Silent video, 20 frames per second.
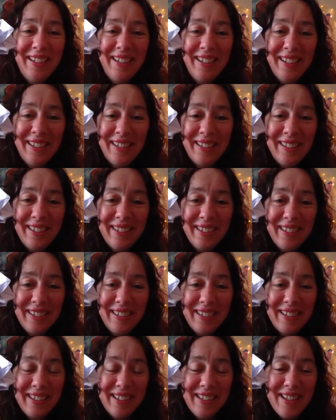
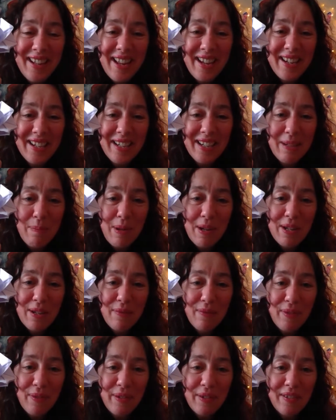uh, they're just
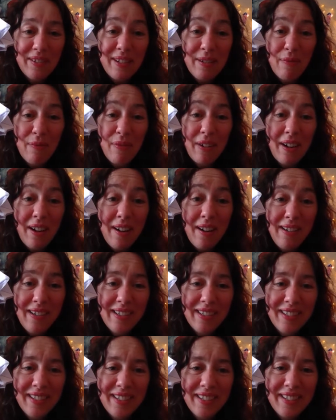beautiful, different
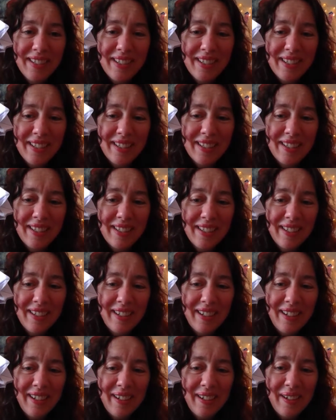colours.
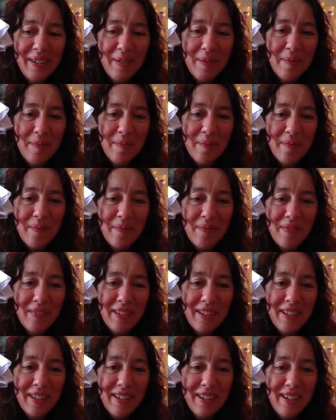Um,
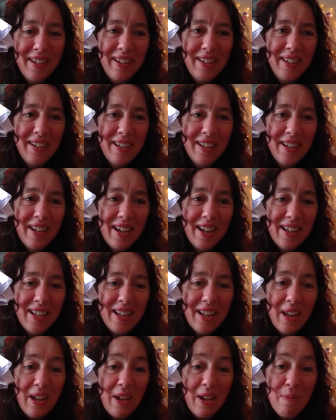I
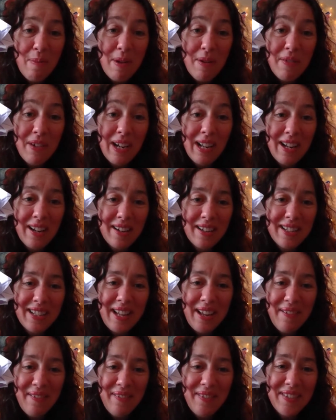think it could be a really nice
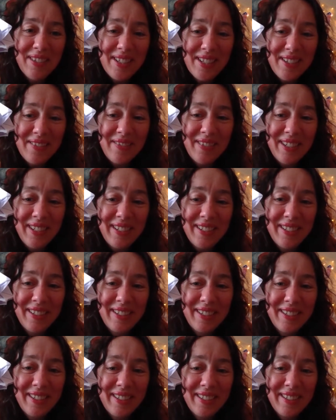gift for someone.
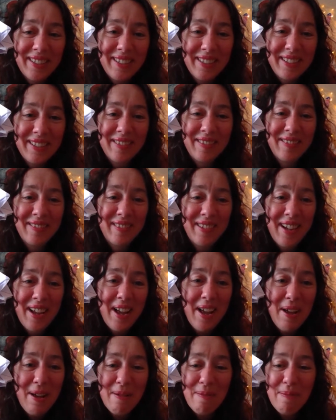I
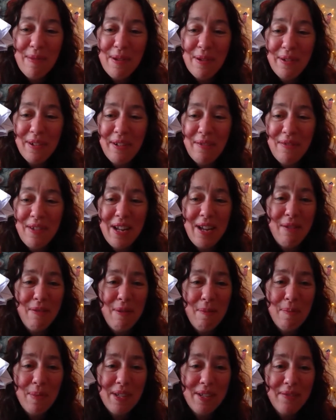hope your lovely
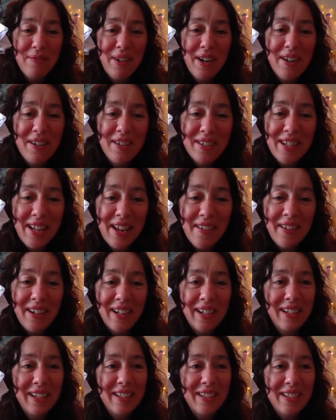crimson rose,
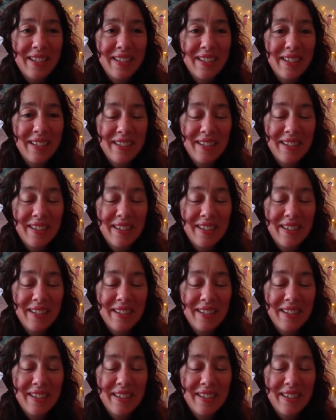Eric, has